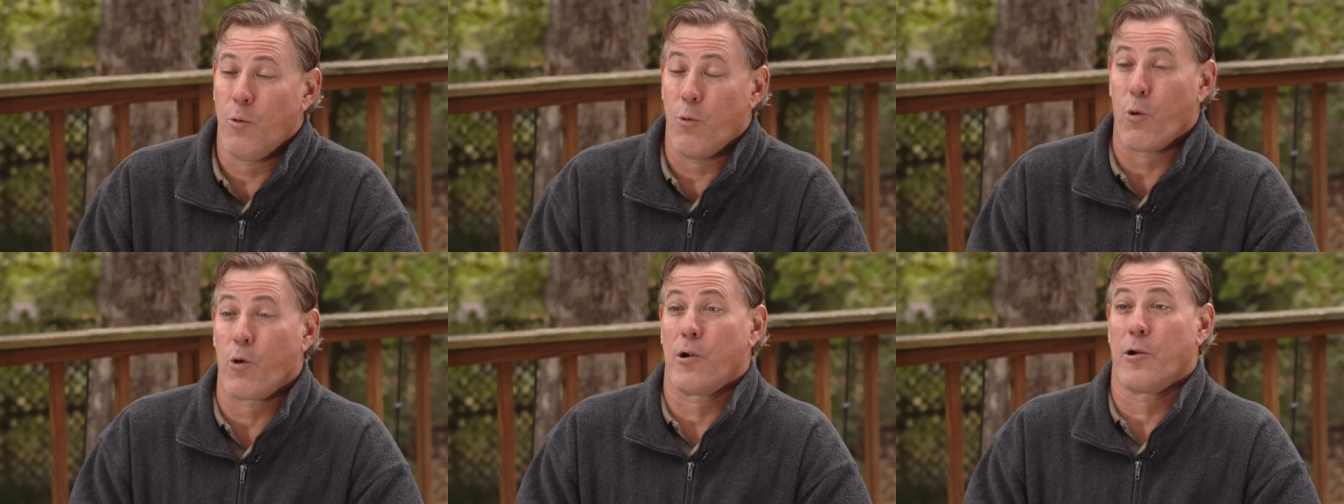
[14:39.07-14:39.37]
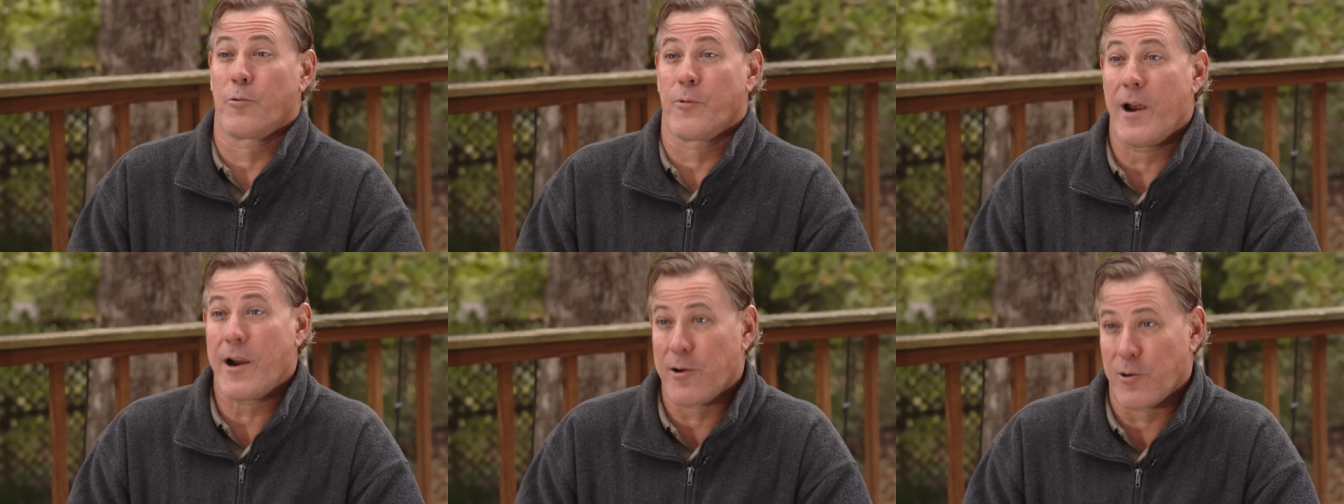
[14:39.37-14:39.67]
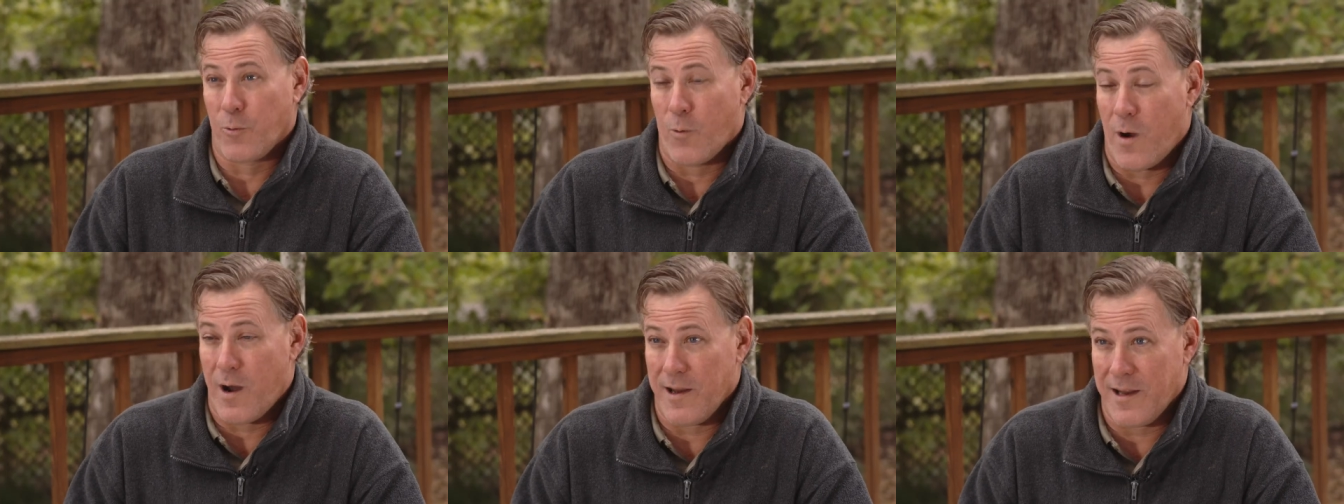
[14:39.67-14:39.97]
world
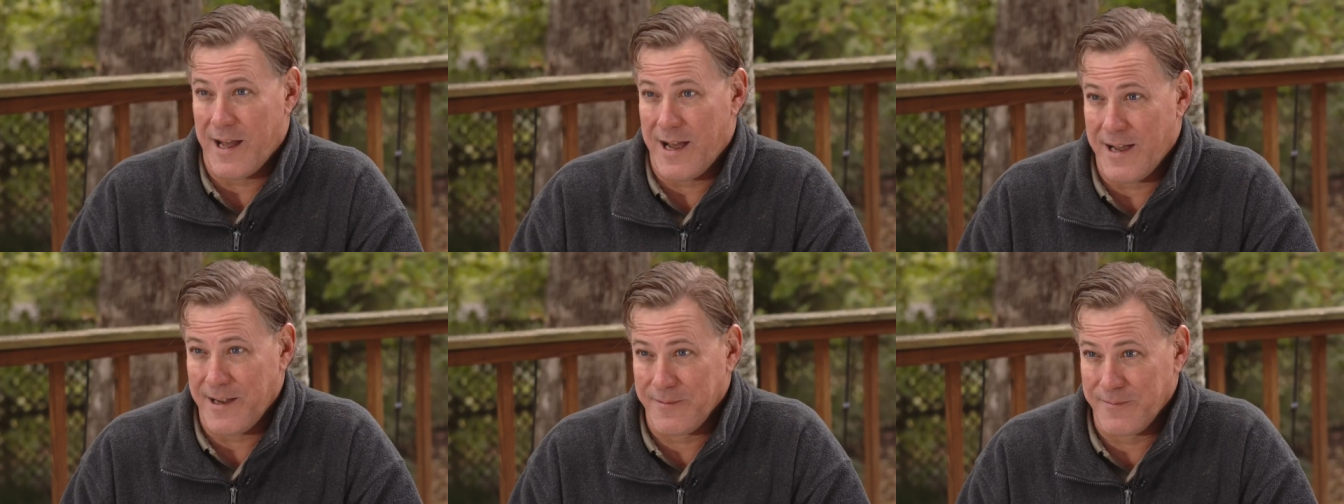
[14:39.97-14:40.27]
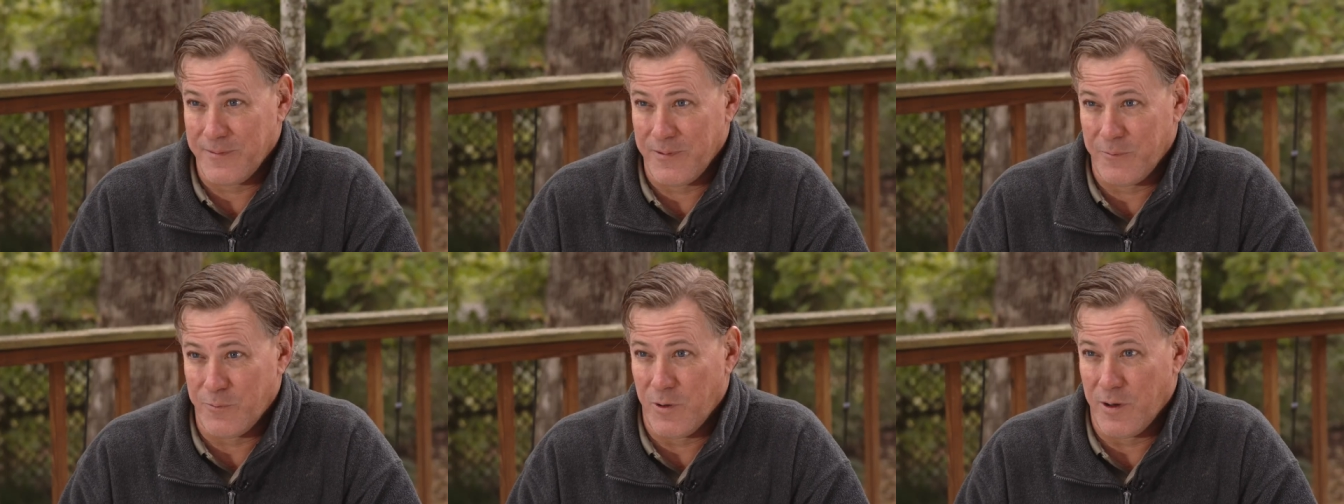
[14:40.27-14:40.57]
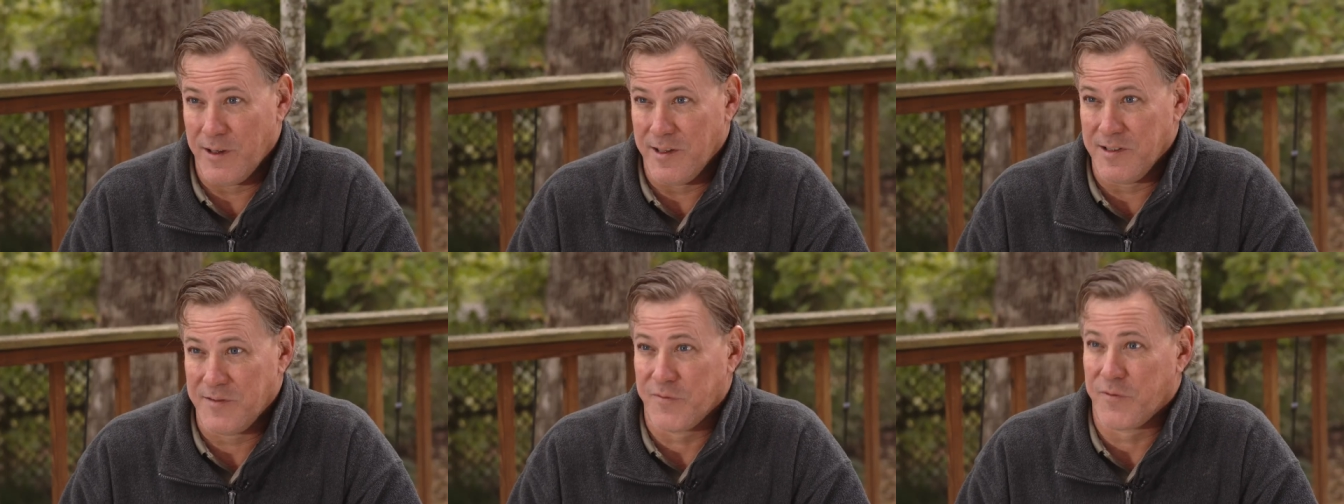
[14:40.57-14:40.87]
record walleye
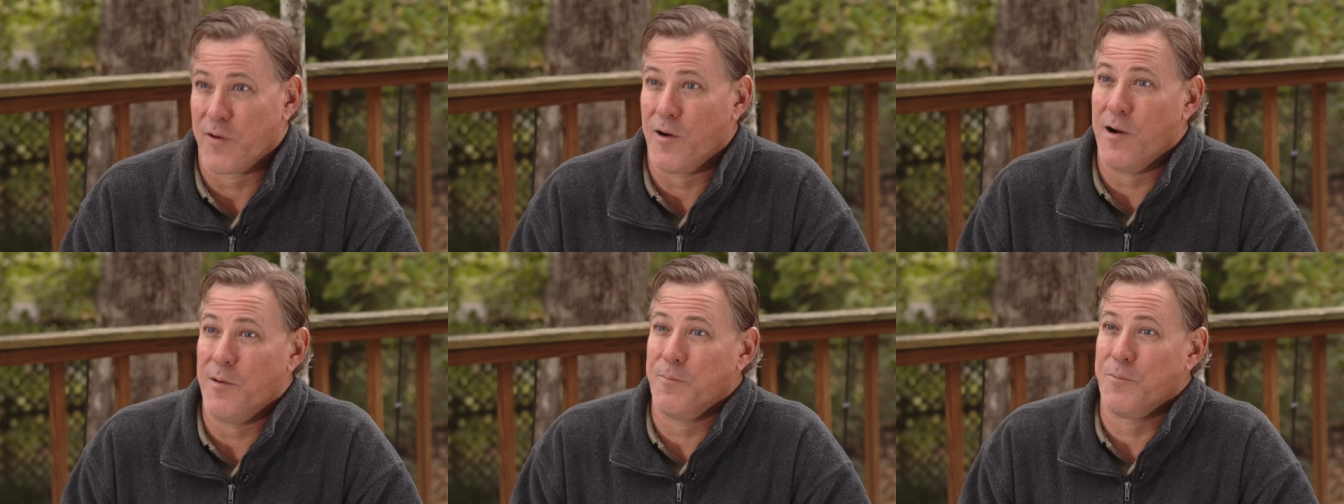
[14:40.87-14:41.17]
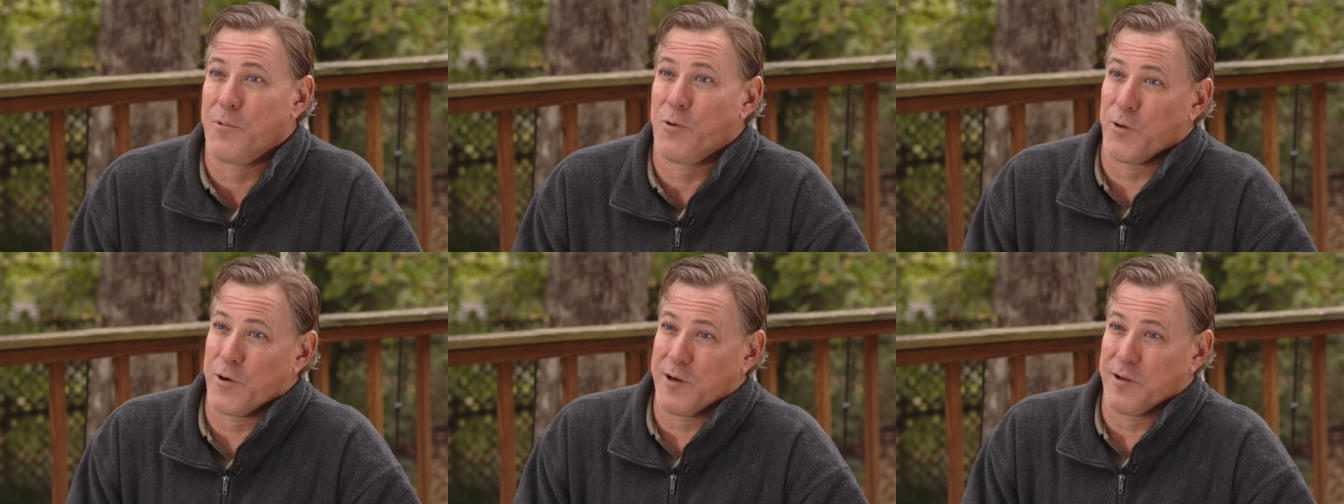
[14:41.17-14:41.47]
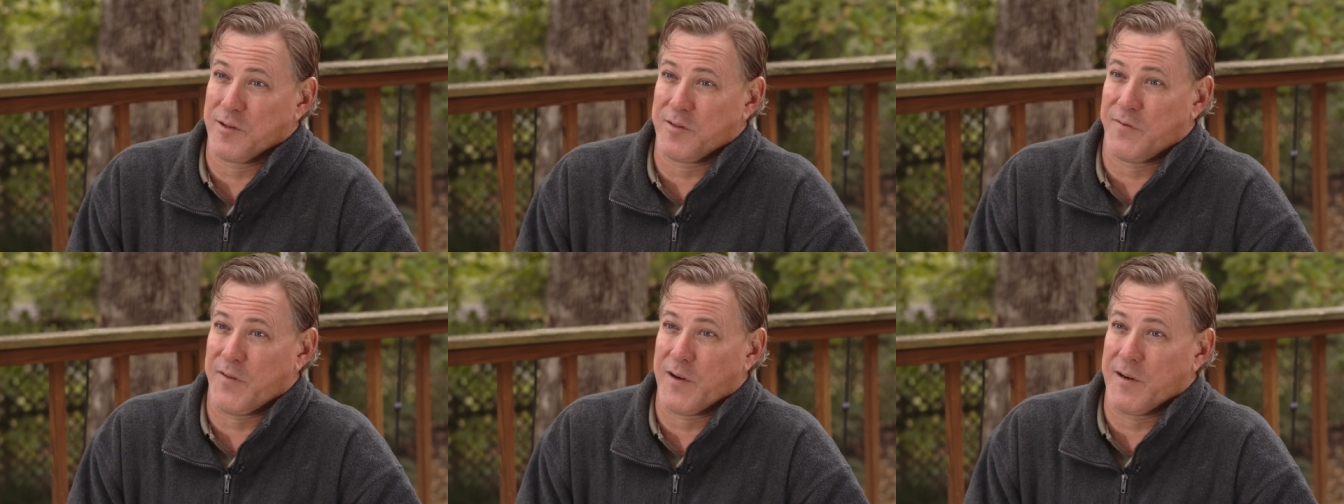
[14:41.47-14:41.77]
was from
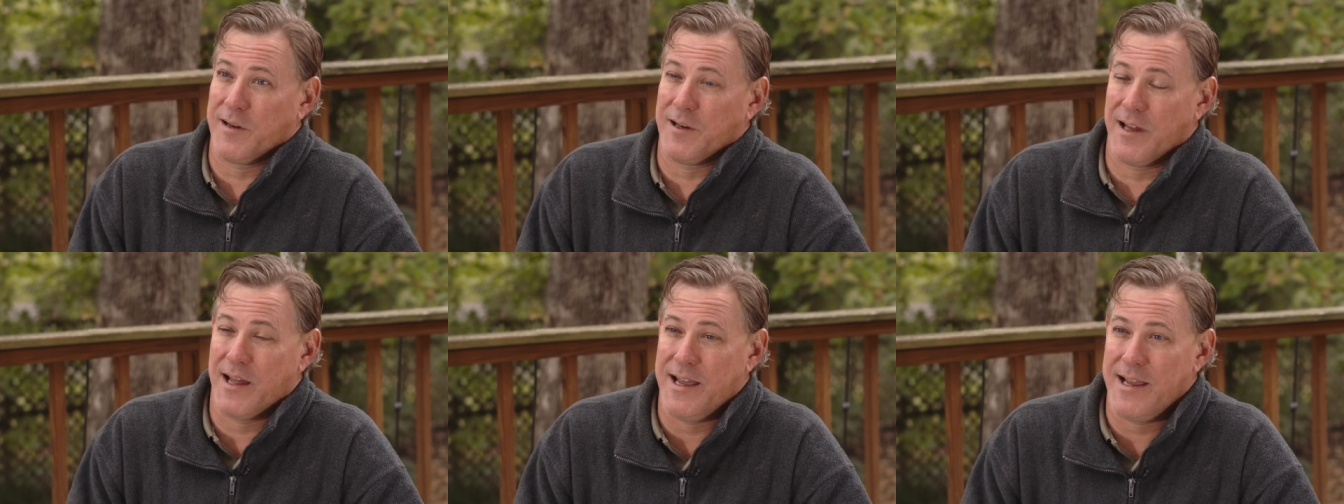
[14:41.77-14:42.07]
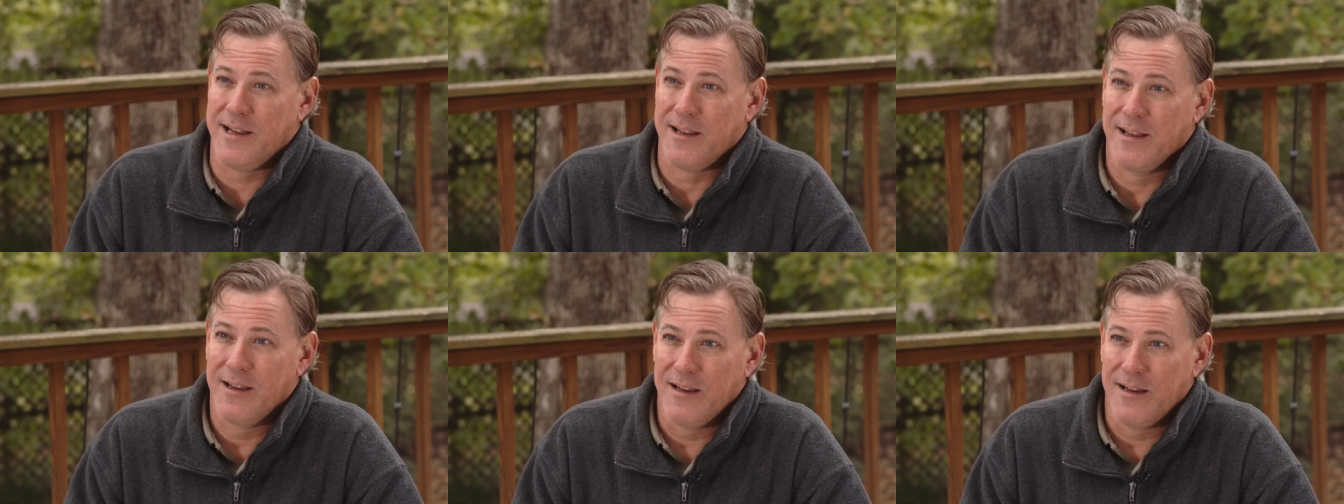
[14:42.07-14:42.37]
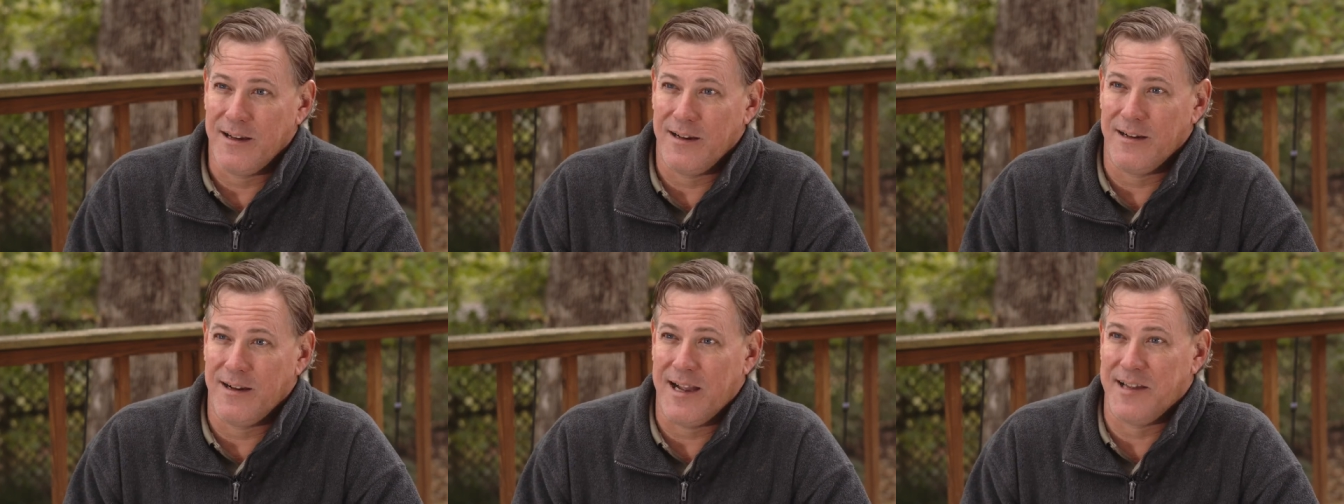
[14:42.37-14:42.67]
Greer's Ferry Lake,
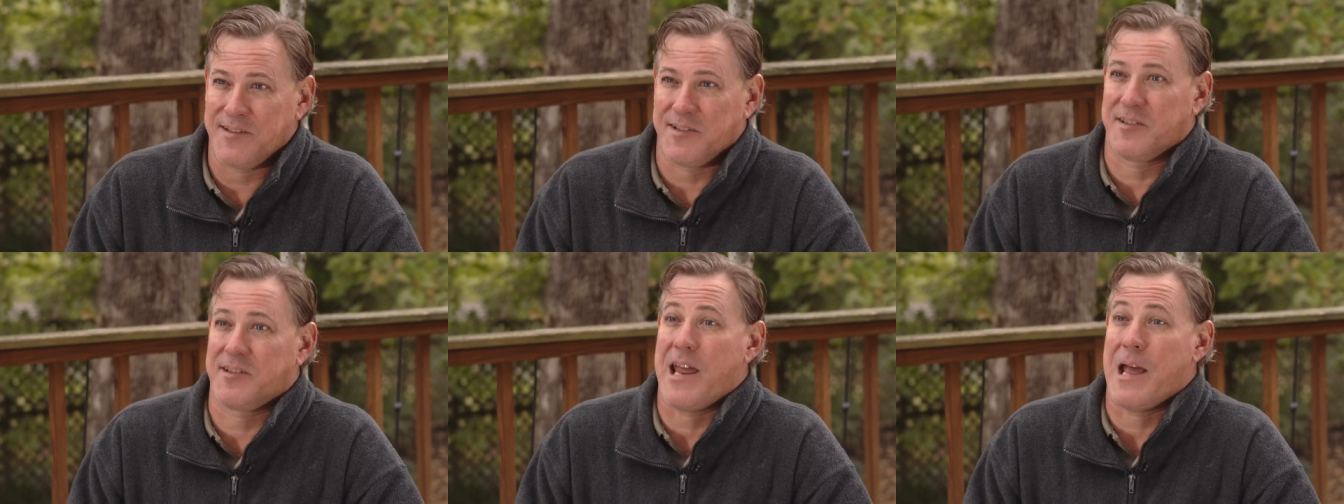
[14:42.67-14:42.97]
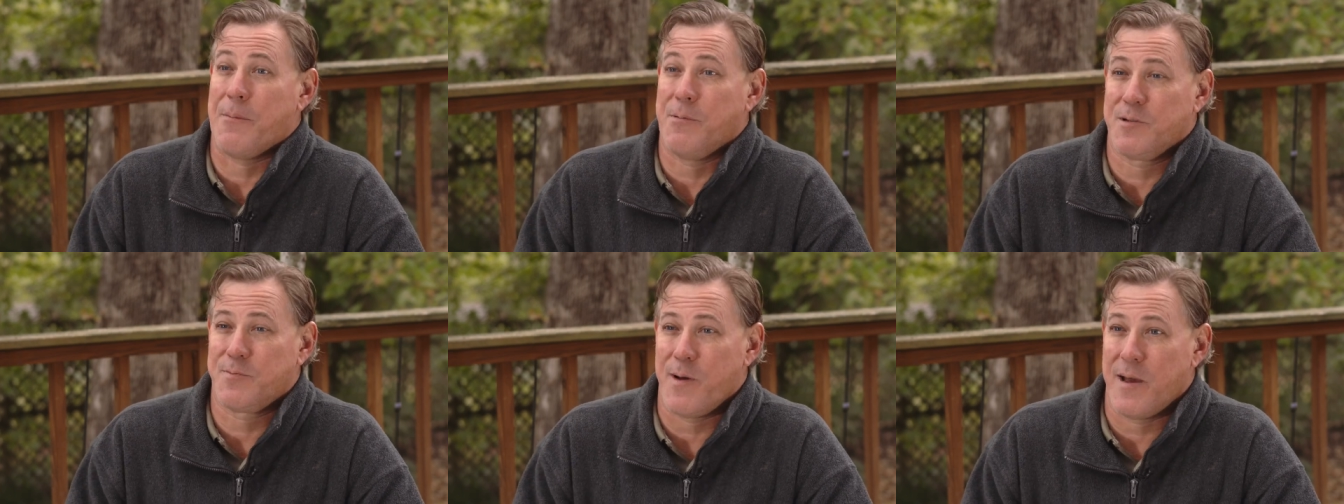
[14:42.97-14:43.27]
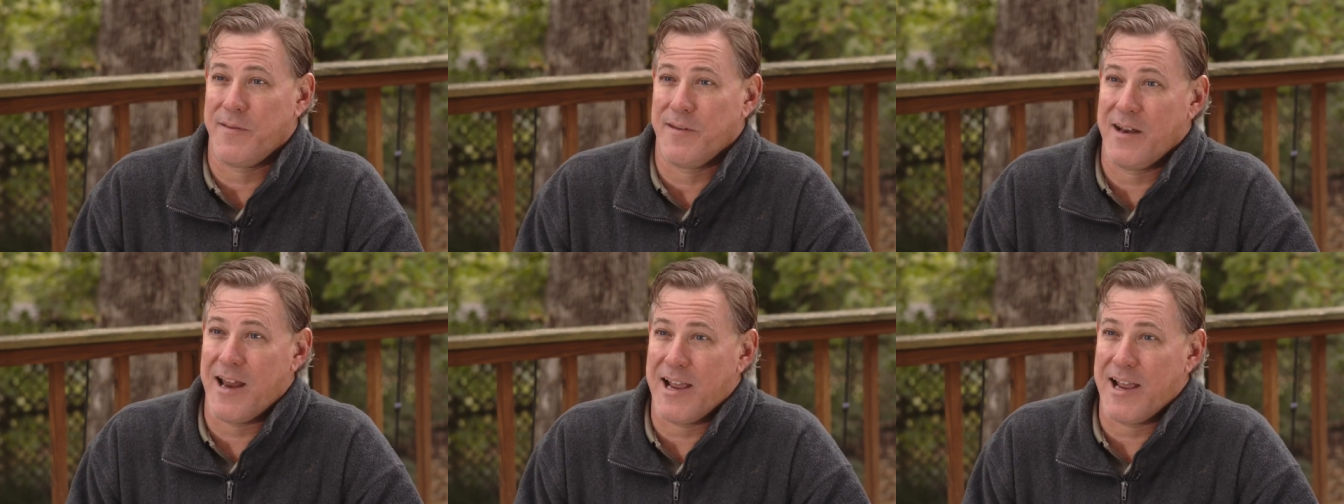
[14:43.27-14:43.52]
uh, as established by the